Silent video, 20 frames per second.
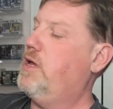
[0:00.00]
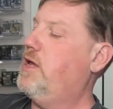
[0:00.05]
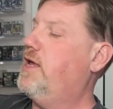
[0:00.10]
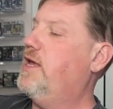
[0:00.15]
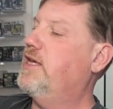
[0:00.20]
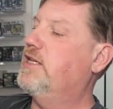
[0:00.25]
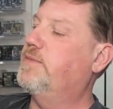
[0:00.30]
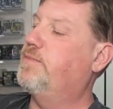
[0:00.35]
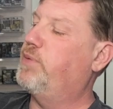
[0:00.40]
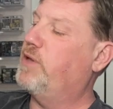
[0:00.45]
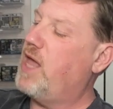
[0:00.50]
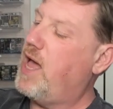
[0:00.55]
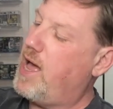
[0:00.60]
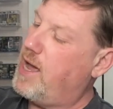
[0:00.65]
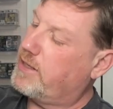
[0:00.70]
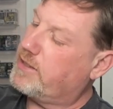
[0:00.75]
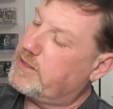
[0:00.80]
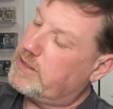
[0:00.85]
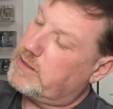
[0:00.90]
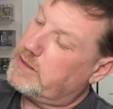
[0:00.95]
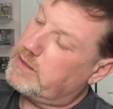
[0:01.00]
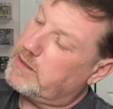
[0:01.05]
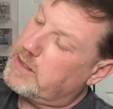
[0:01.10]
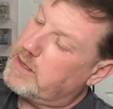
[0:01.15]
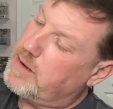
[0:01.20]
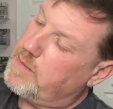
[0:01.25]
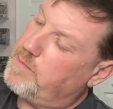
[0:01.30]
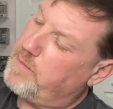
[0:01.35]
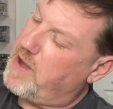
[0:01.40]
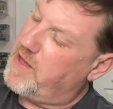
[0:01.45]
is blocked
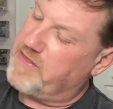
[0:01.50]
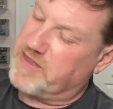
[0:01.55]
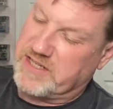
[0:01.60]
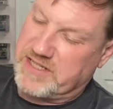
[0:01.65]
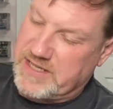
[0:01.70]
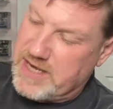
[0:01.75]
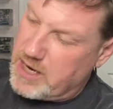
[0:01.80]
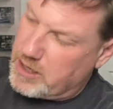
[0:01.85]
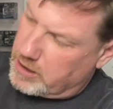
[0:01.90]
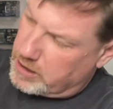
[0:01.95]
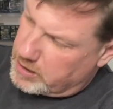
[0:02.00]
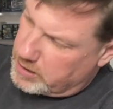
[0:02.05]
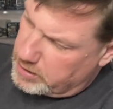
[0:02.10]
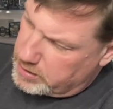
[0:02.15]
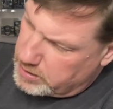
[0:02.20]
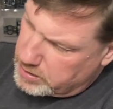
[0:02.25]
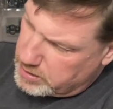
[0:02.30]
by the sticker.